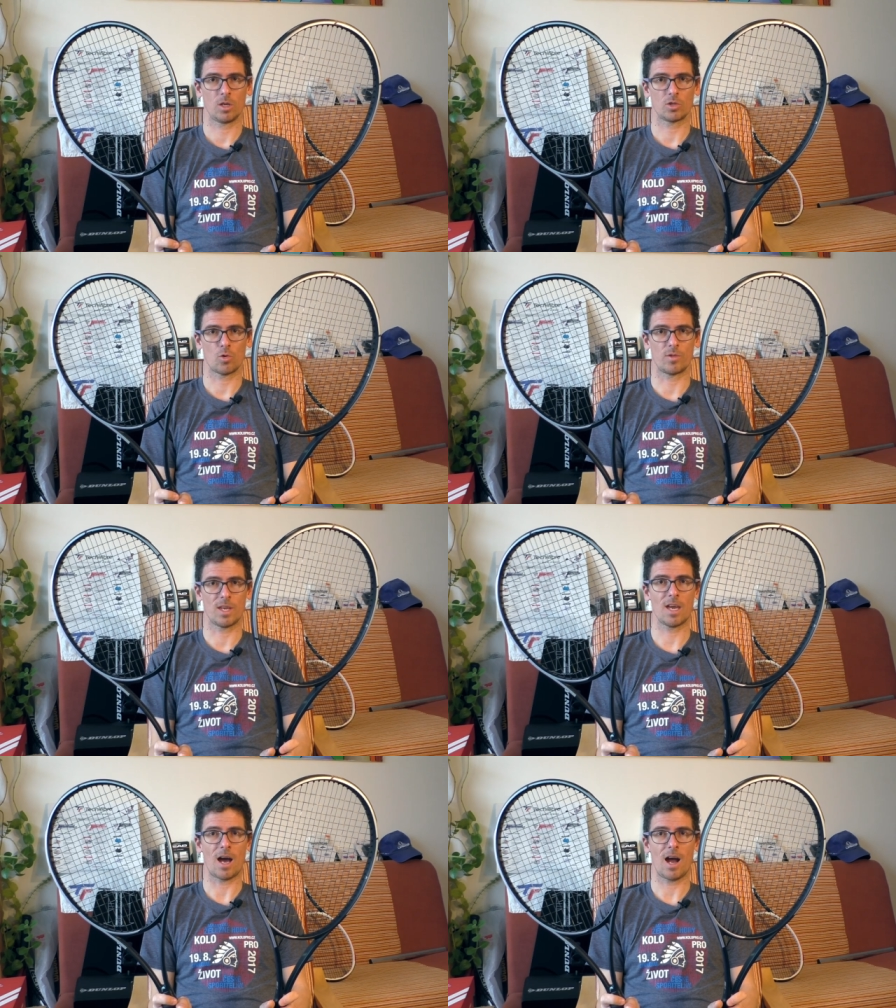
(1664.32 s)
So
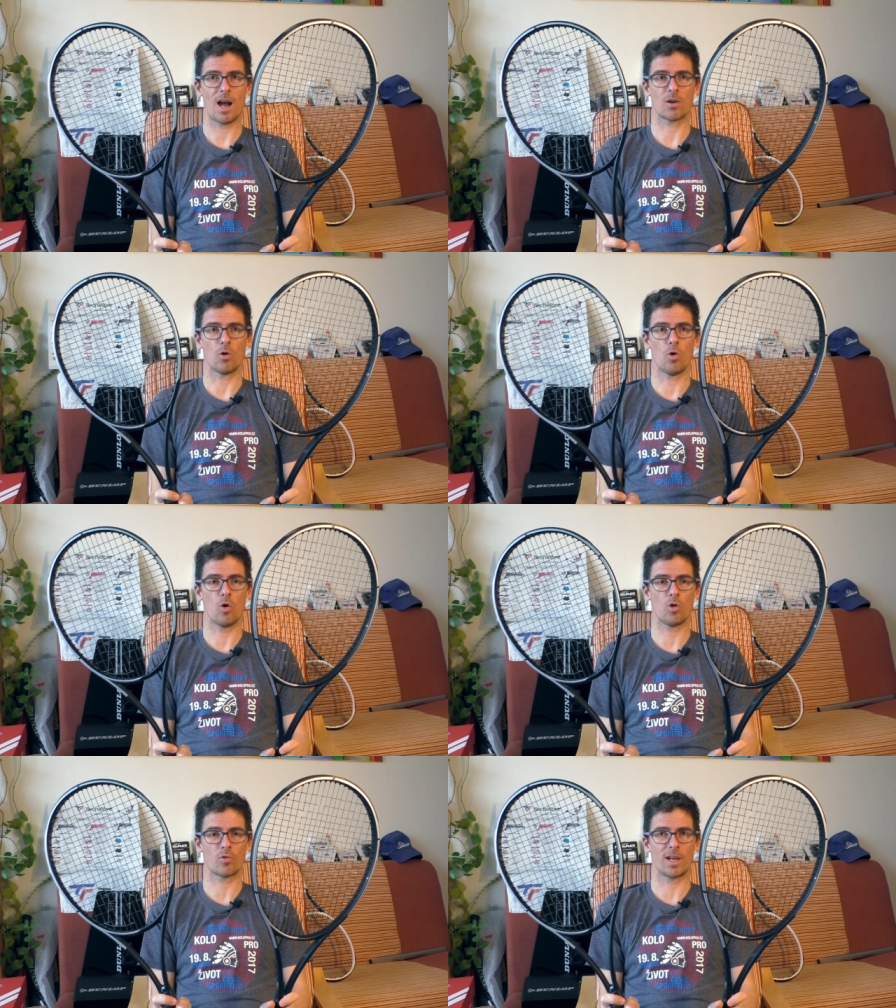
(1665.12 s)
they are
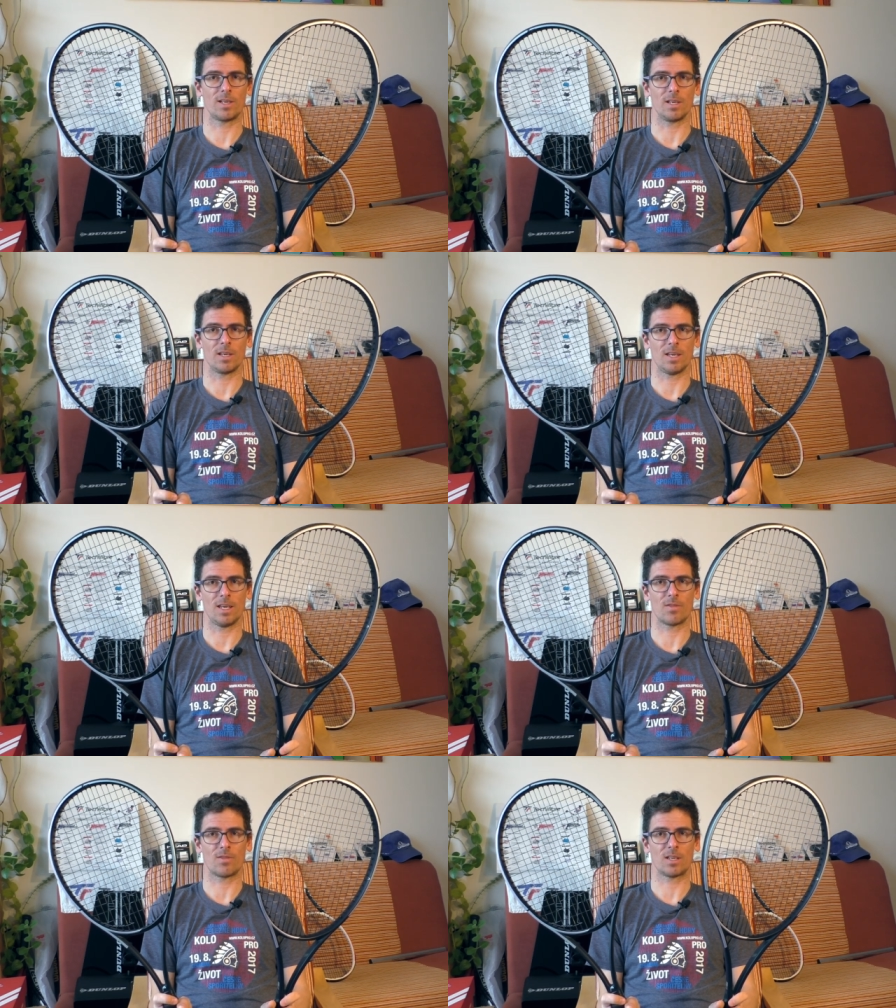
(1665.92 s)
already
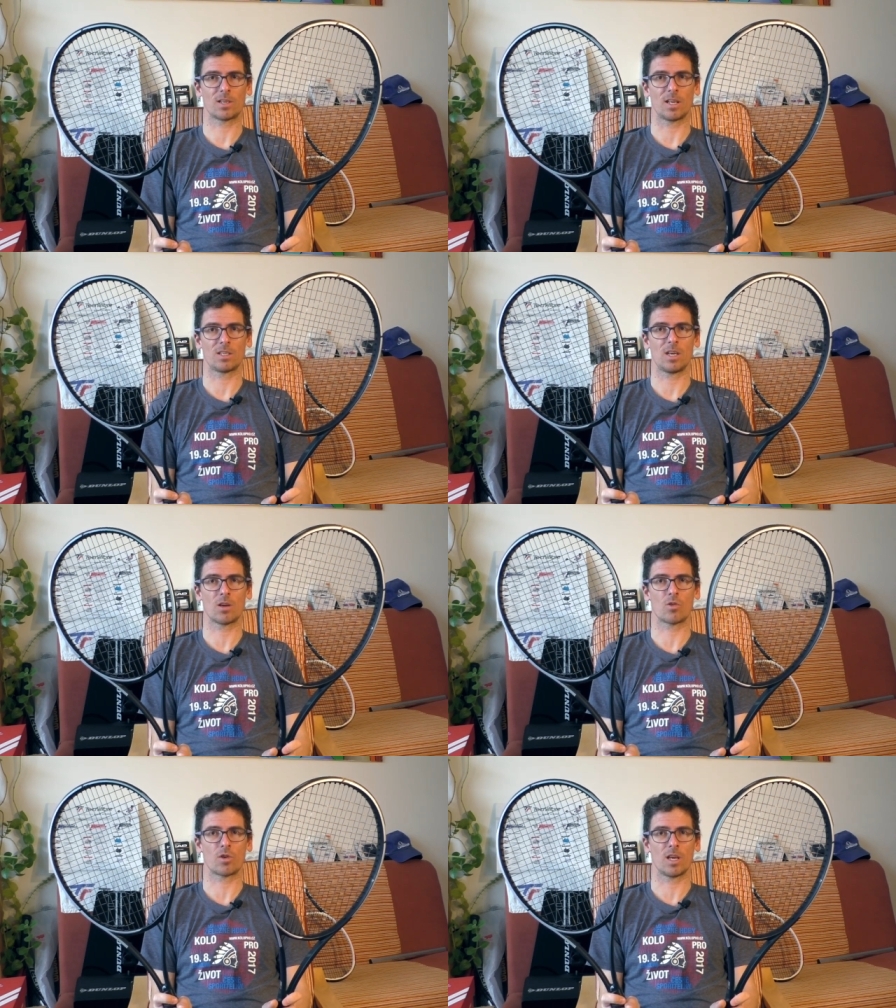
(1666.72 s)
in that
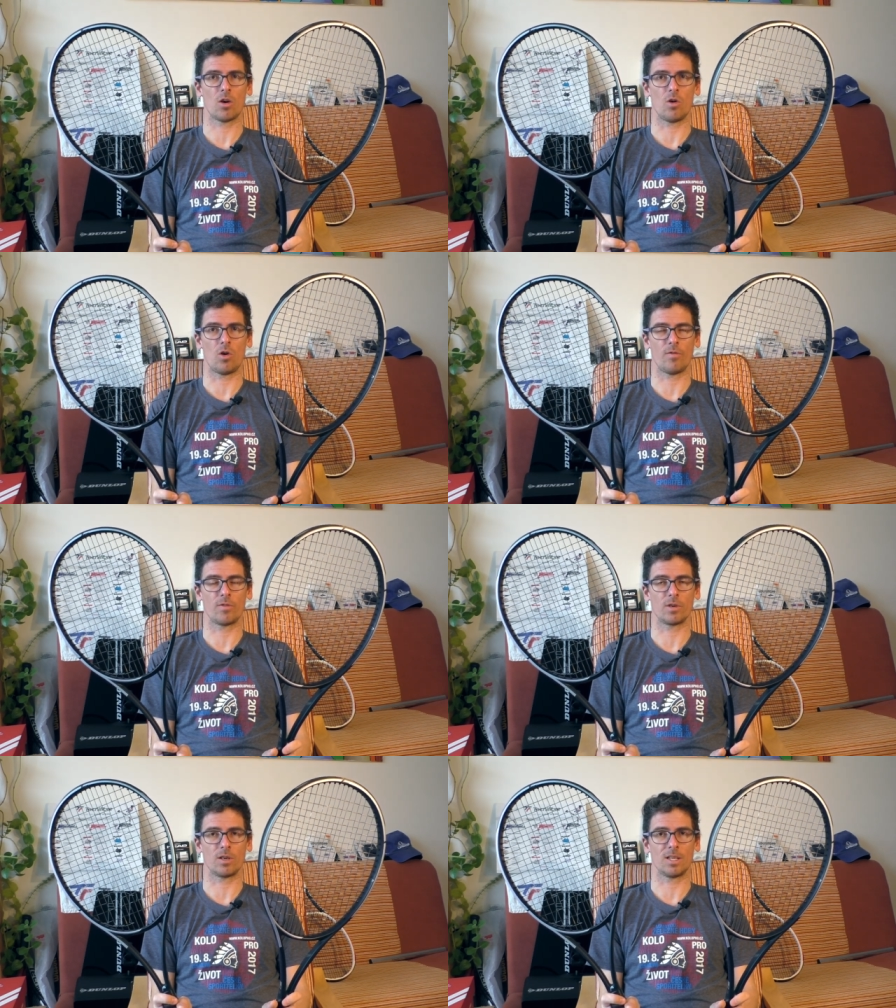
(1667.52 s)
category
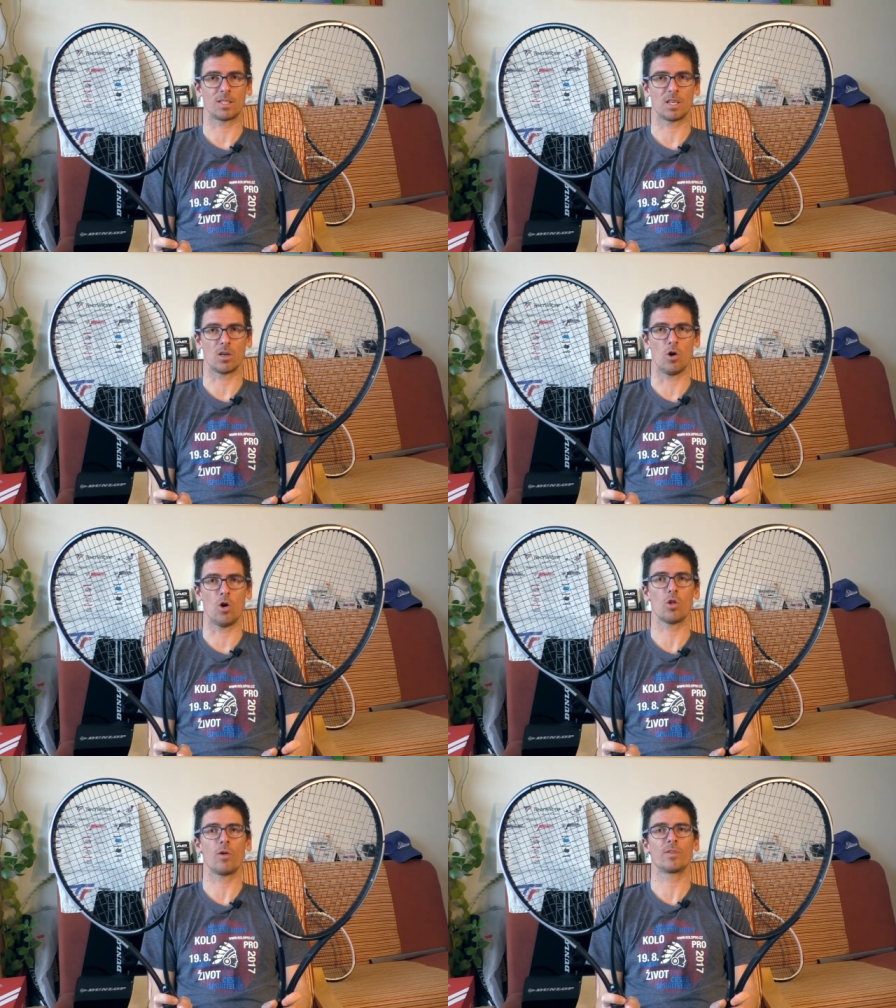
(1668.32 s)
of the, let's say,
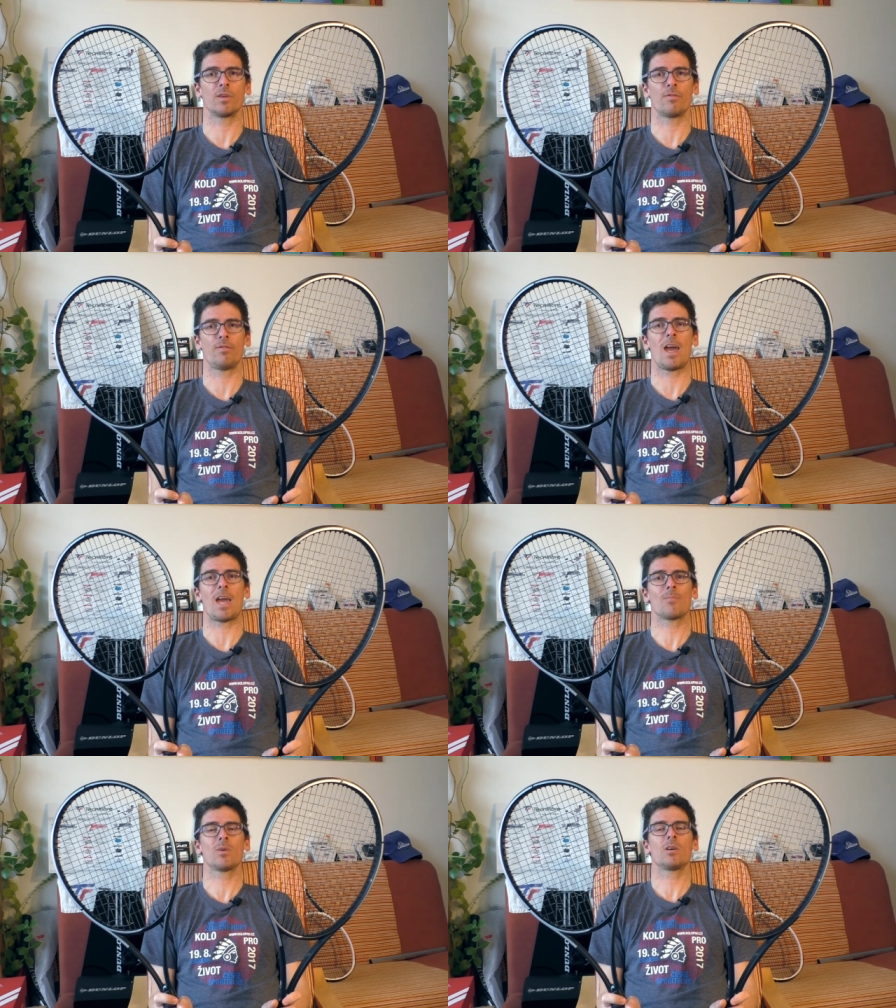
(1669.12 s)
Hall of the
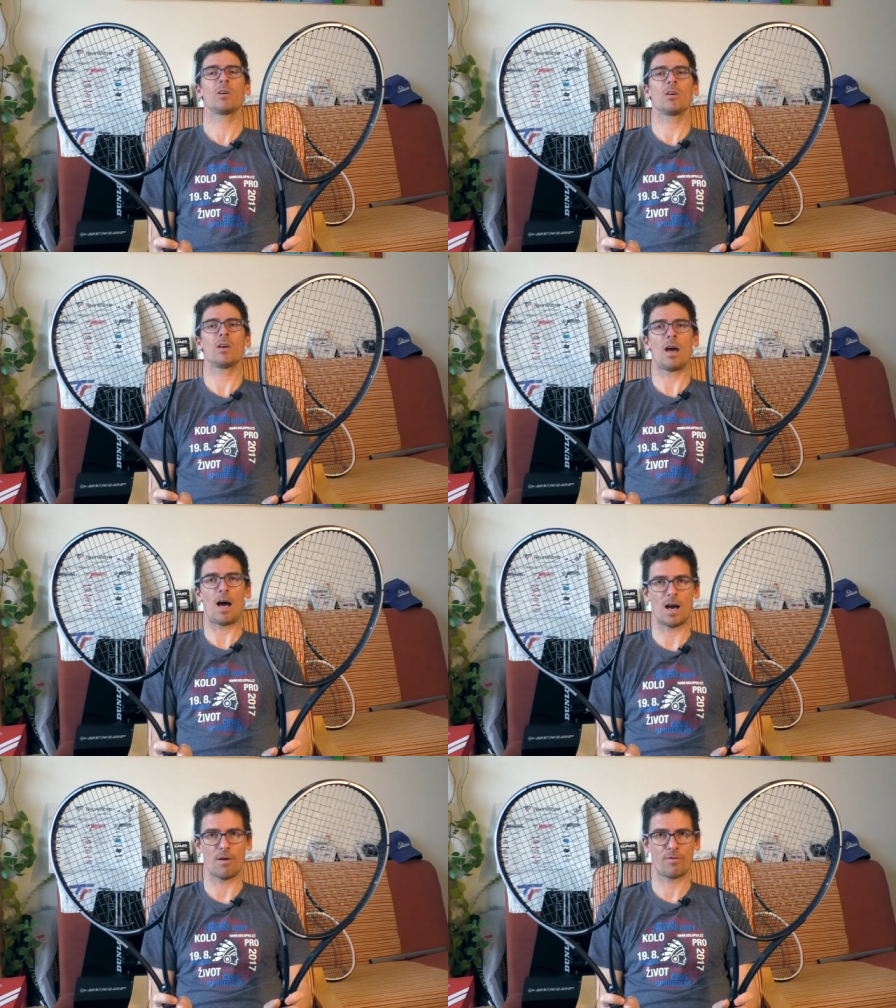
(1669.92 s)
Fame
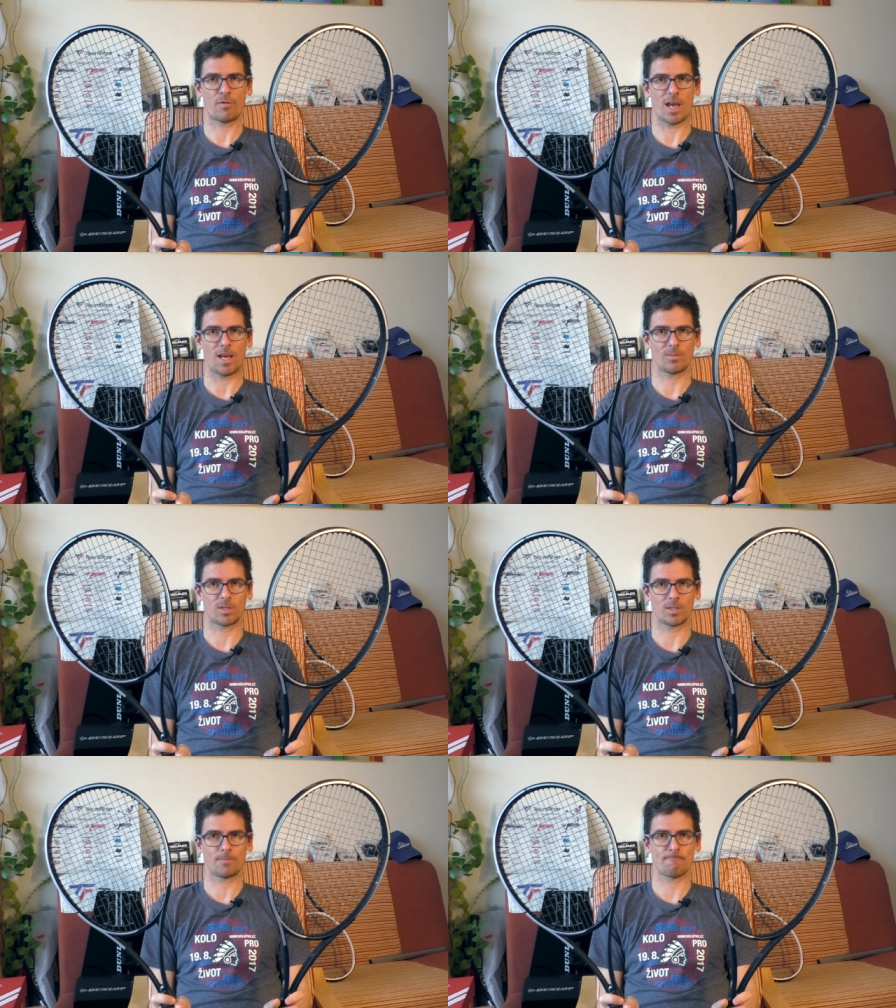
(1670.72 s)
uh,
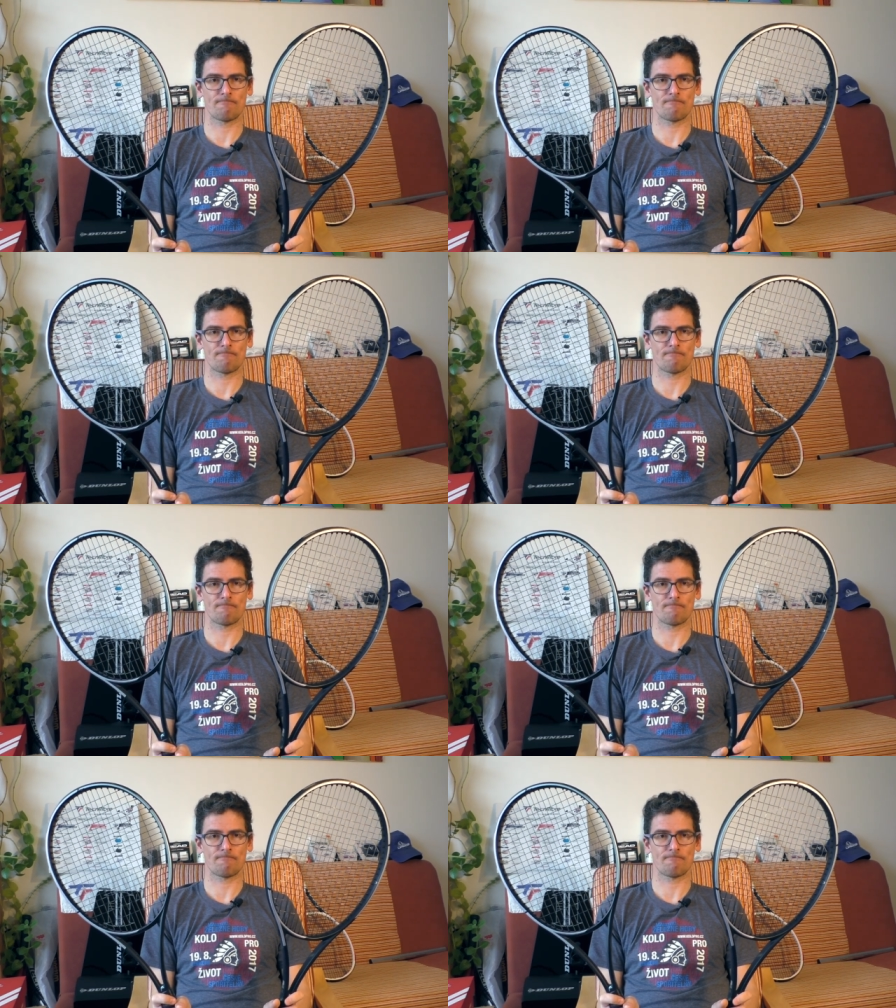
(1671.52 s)
frames.